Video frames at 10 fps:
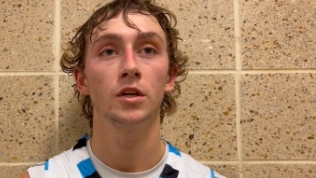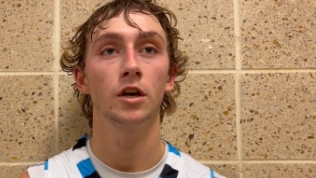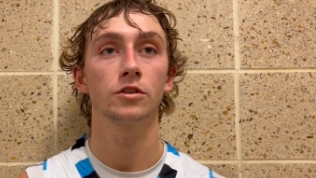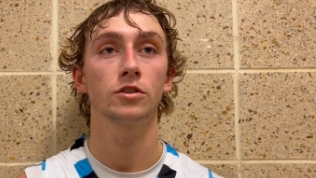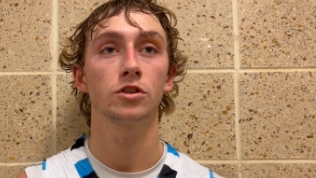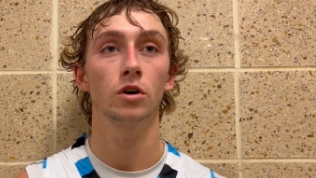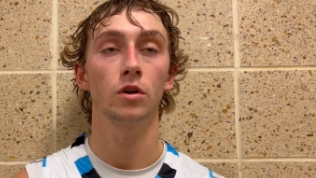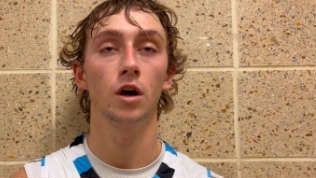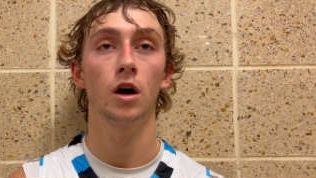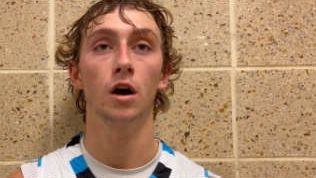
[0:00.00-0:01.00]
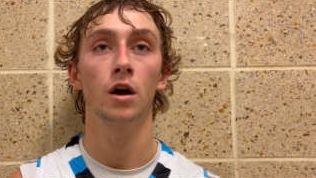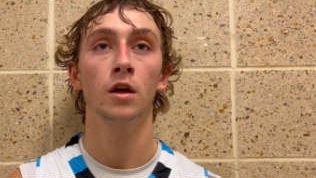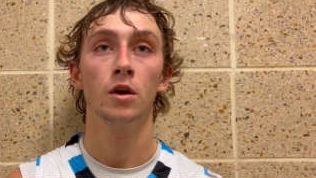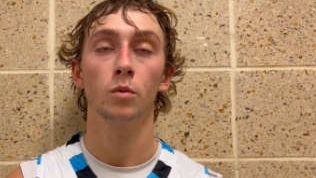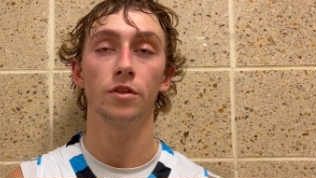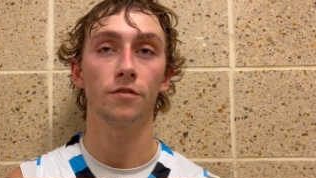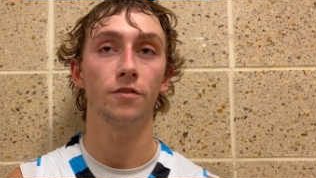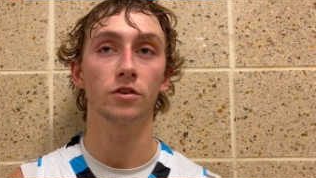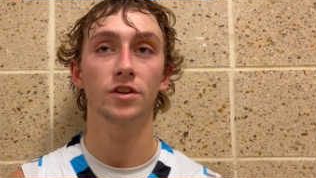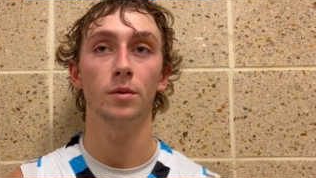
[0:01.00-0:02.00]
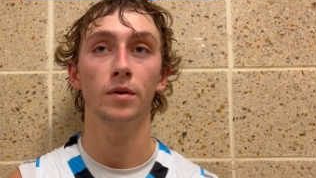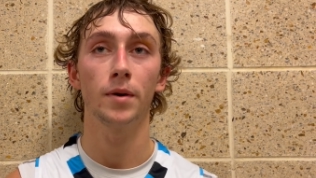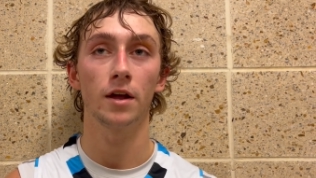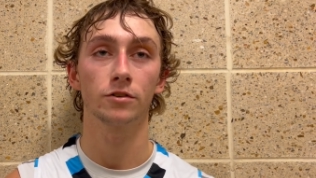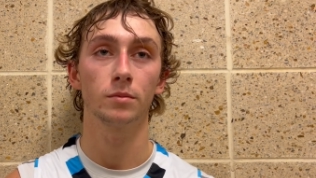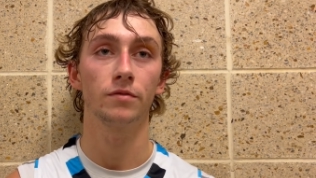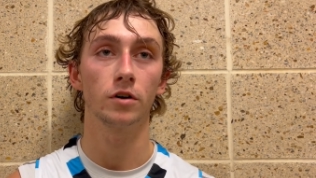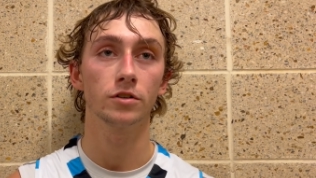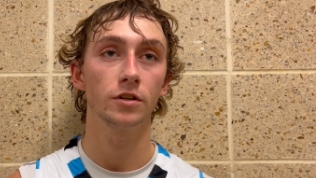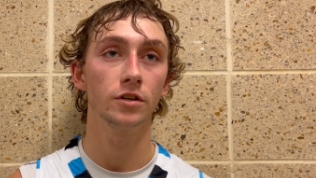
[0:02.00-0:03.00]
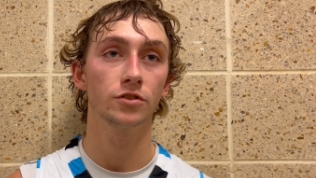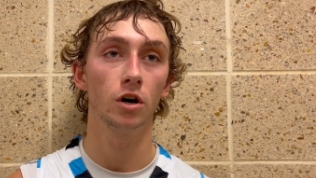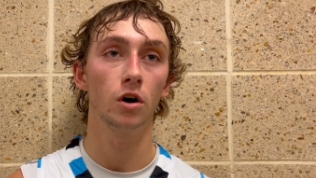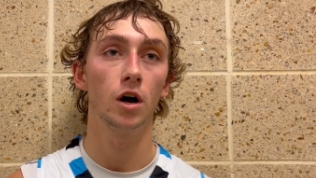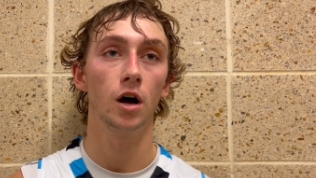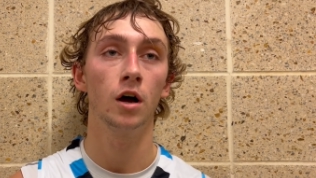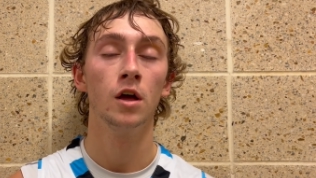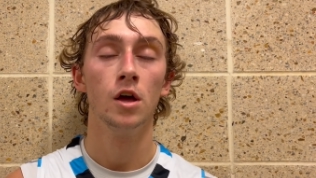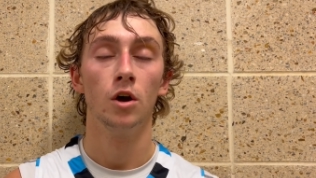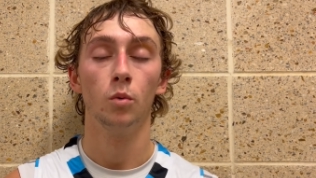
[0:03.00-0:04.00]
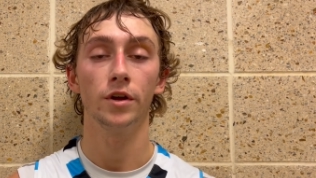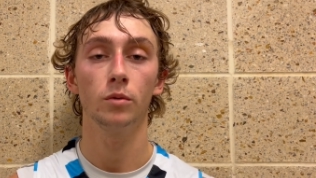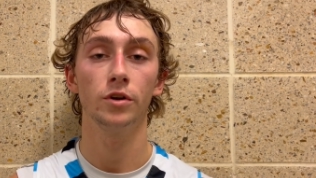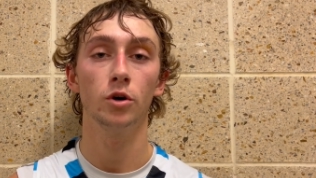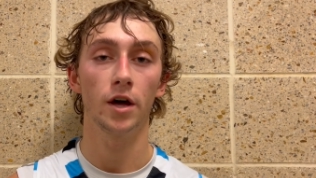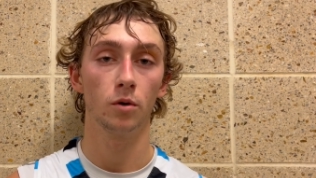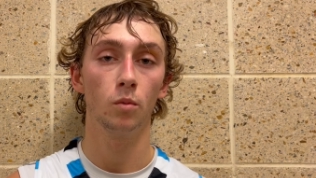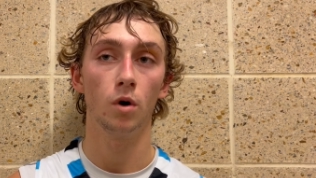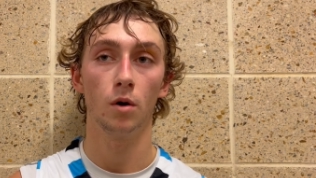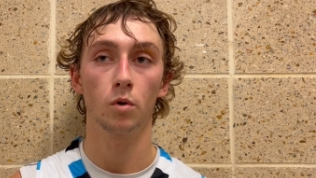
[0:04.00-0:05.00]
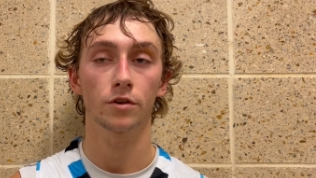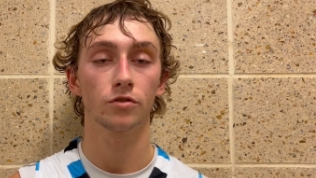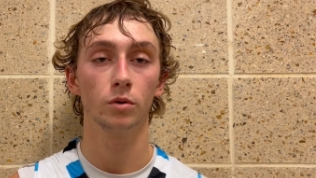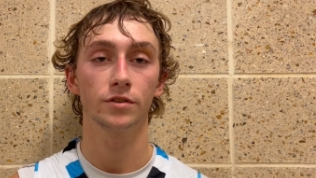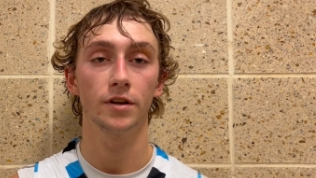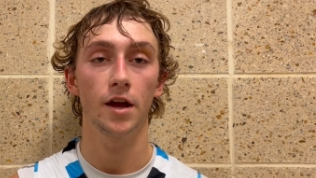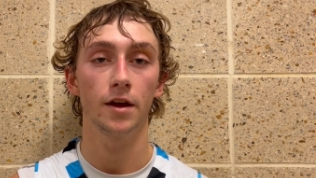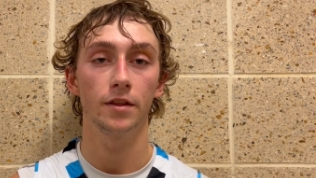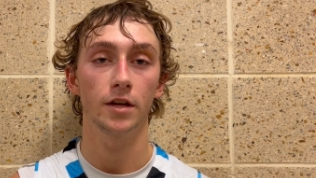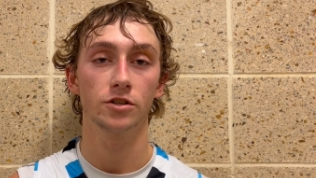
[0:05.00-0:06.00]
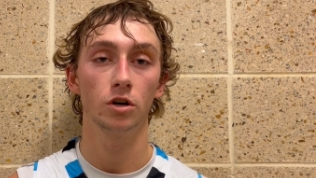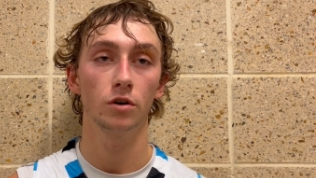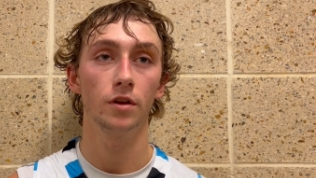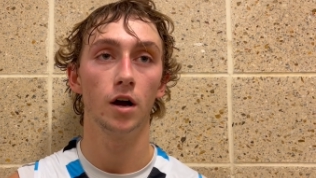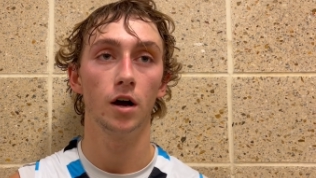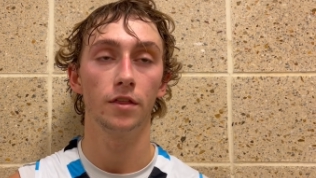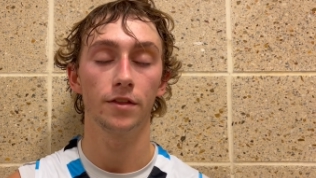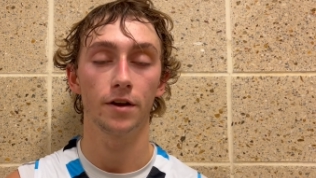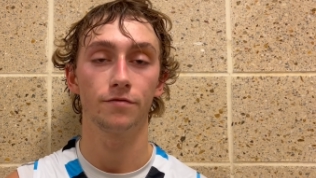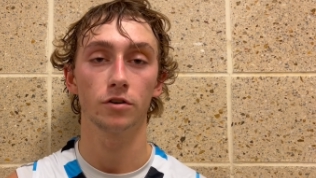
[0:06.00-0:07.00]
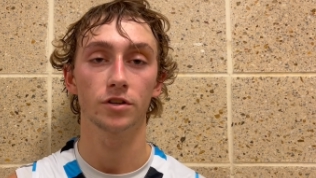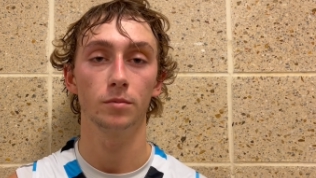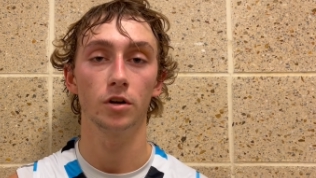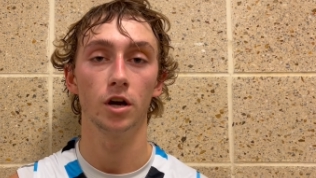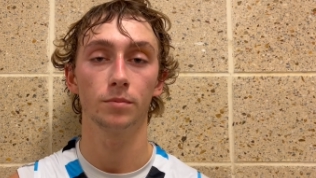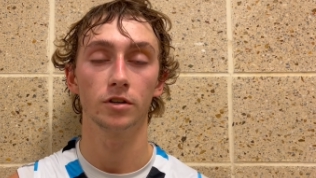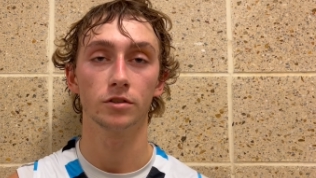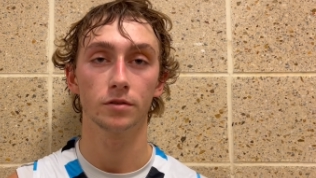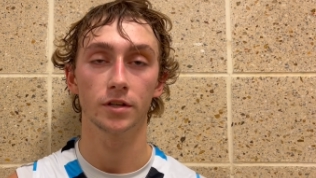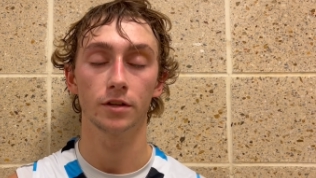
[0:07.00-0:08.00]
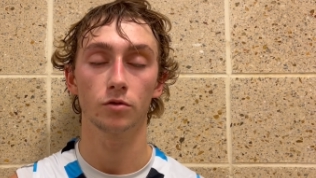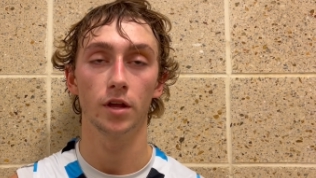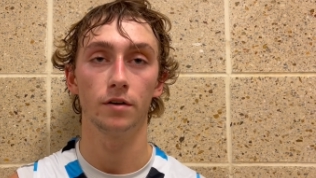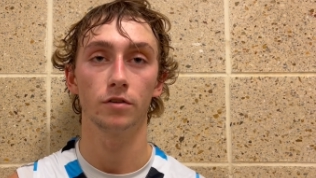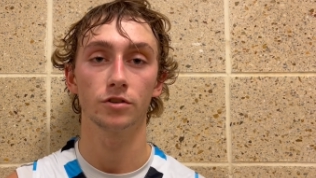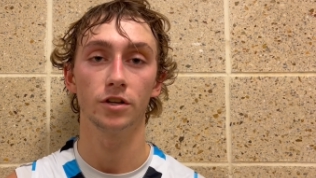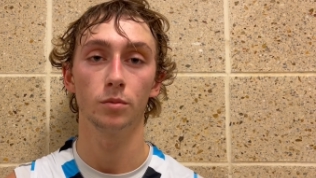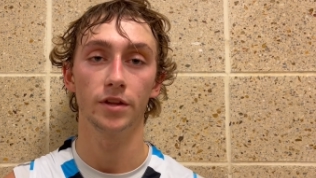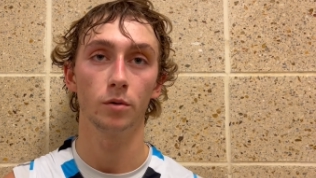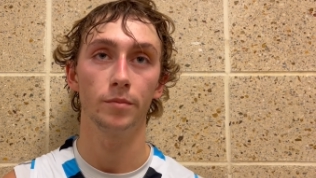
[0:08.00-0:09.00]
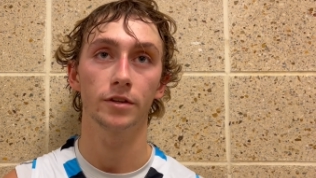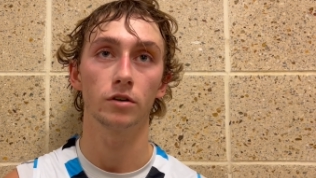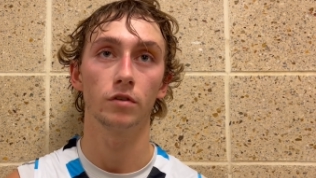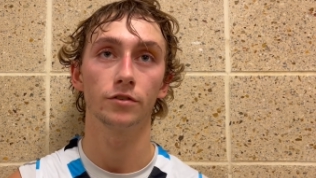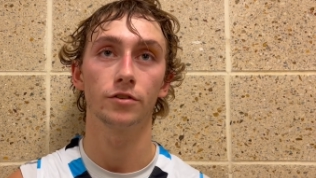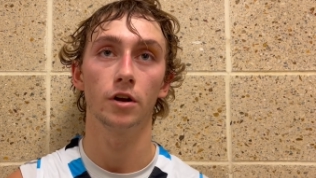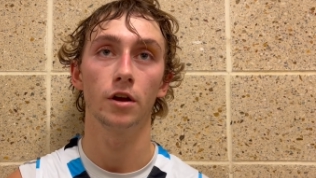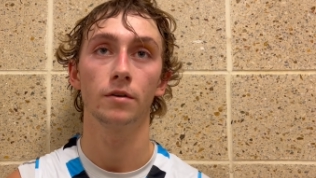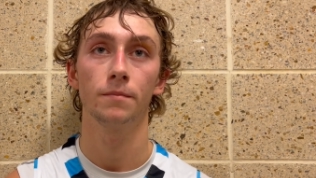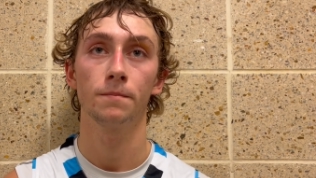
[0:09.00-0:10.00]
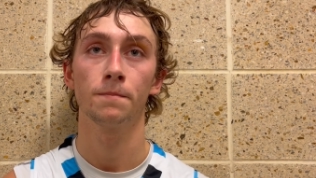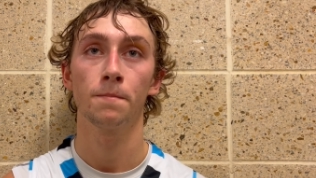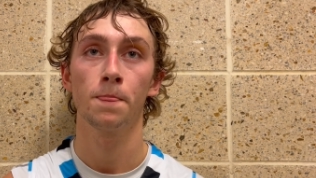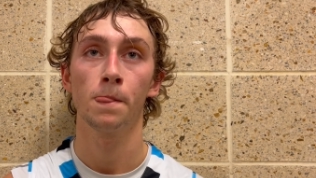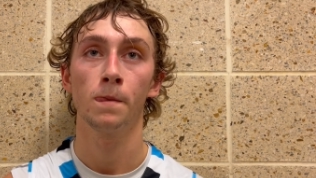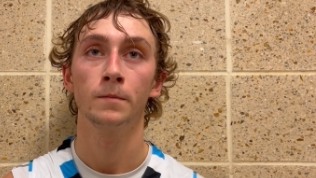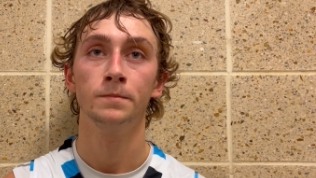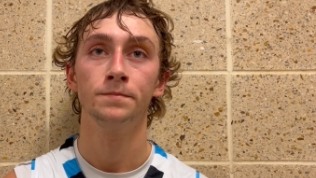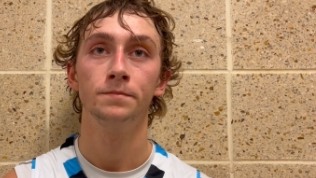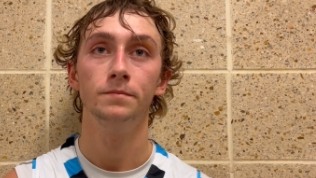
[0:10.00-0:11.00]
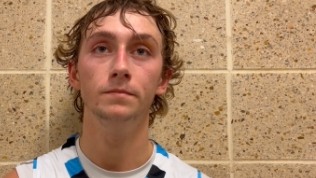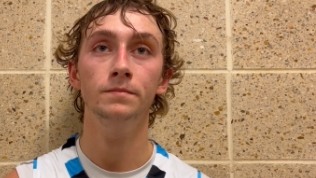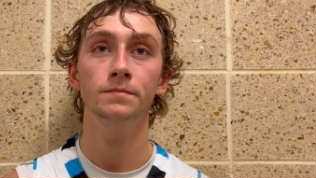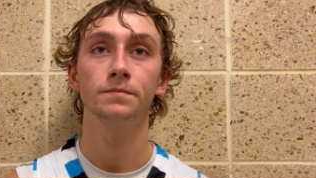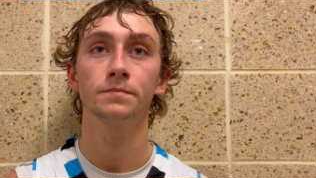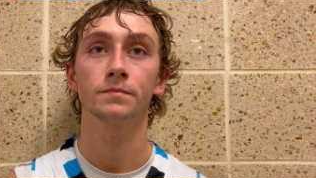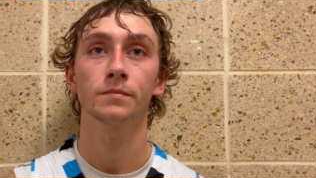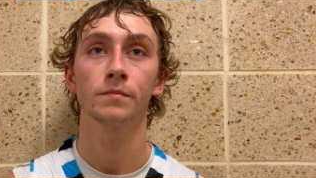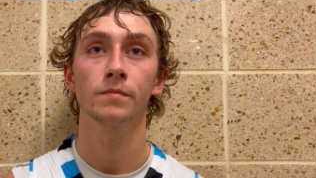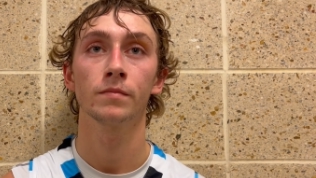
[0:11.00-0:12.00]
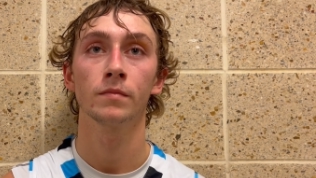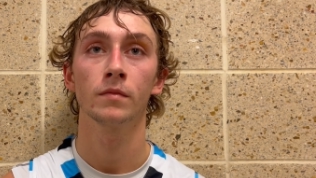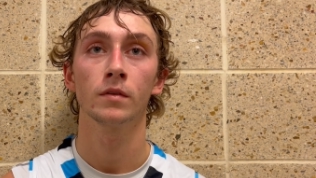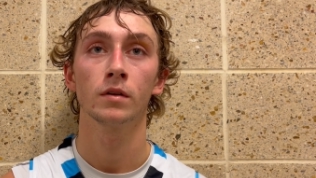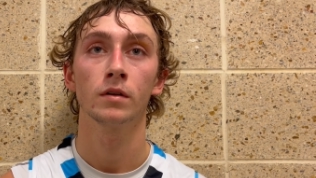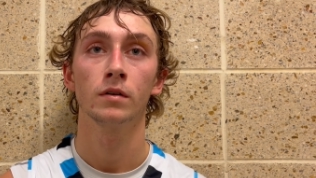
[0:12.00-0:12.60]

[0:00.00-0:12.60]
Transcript: Yeah, just showed. Uh, with our first game, we battled some adversity, so uh, we, we knew how to uh, work through it today, and that showed uh, that that first game really helped us get through that adversity when they would make their runs today. Um, we had you guys for 10 or 11